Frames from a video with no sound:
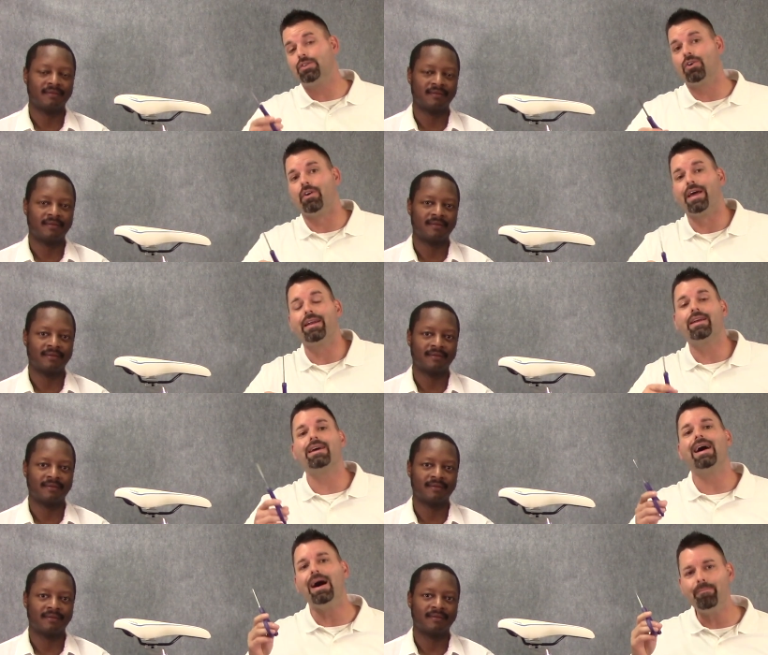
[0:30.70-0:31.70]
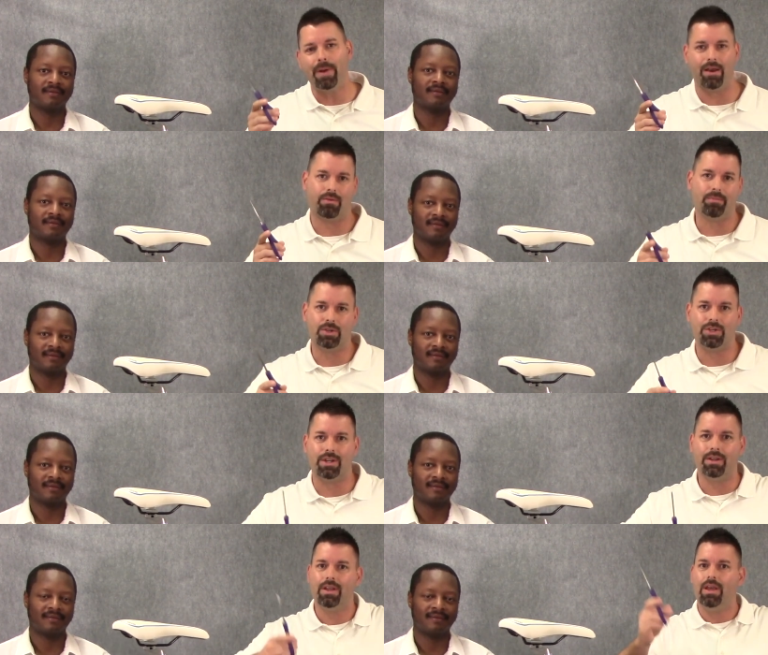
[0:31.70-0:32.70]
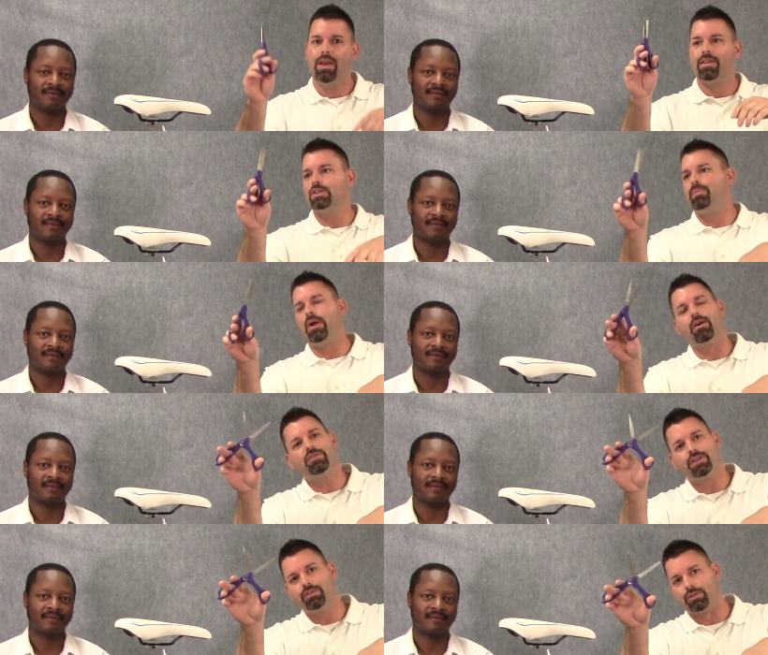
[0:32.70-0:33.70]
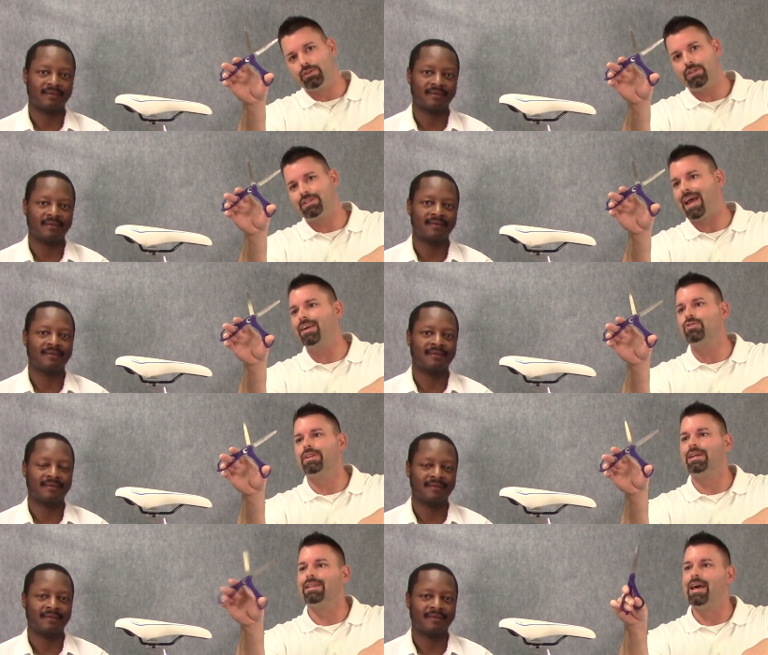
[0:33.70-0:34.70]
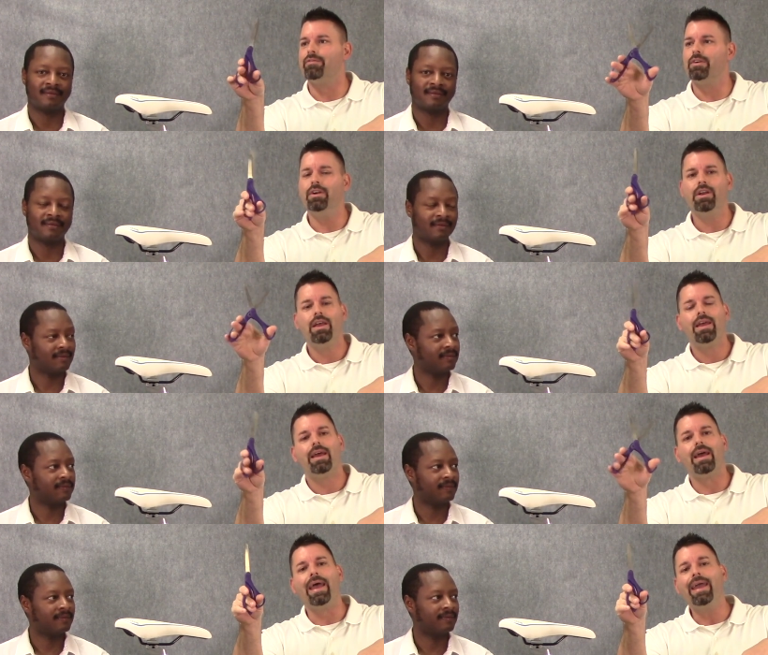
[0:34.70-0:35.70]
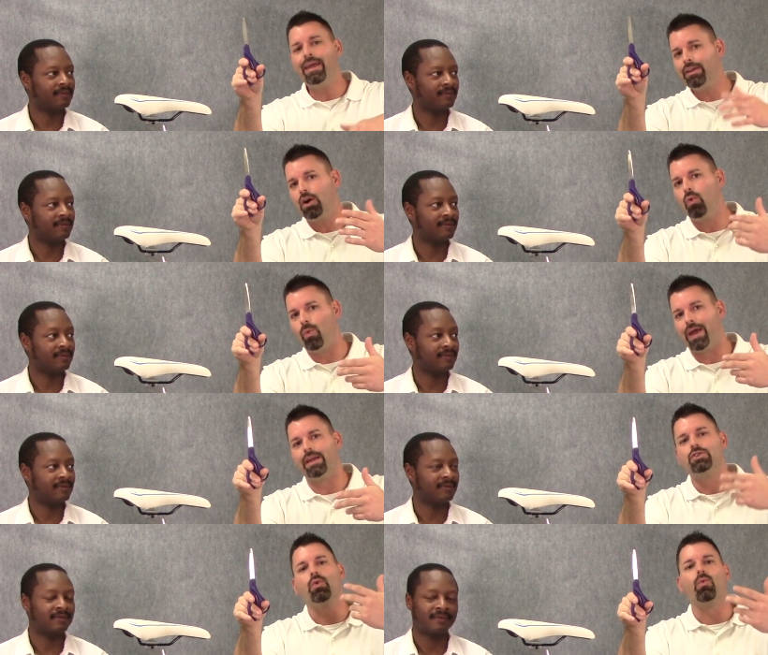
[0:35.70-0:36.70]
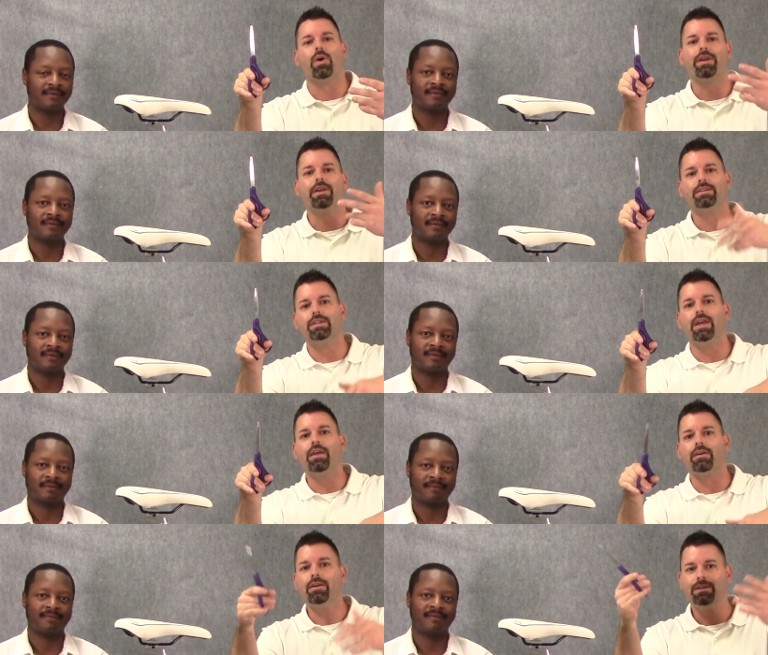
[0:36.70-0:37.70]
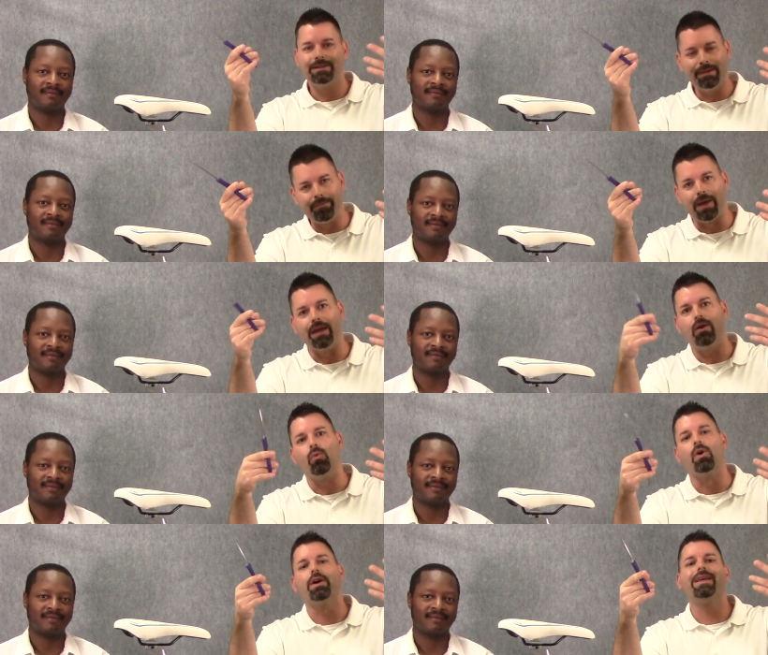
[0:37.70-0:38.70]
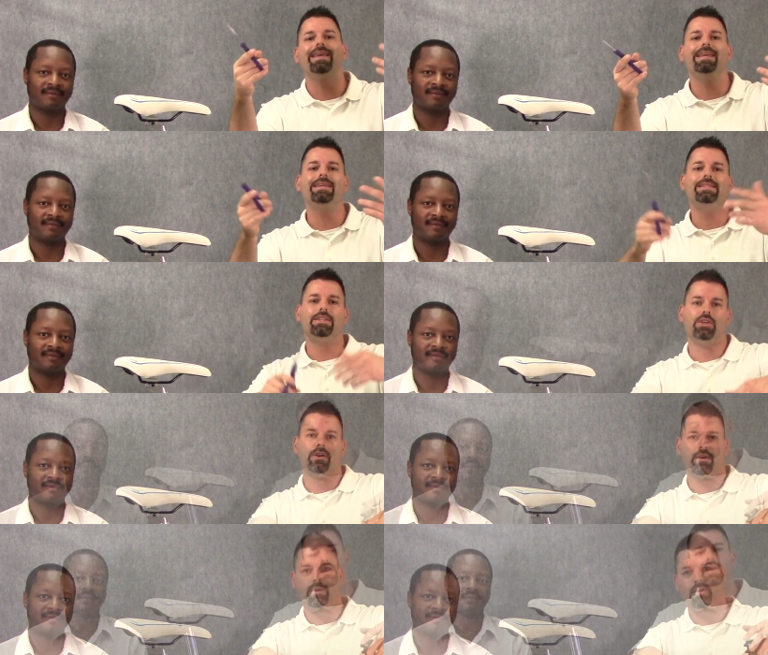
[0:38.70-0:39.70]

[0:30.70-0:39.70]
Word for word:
Speaker 1: call that a compound machine. This pair of scissors is actually a lever and a wedge working together to make work easier.